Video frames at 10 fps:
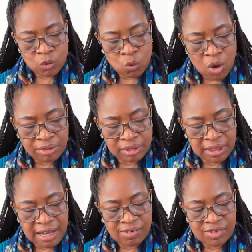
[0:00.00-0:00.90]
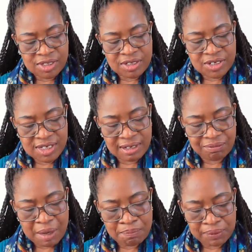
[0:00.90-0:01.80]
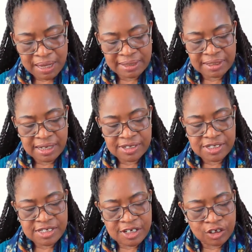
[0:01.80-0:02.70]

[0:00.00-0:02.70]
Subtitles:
1,000 silver platters,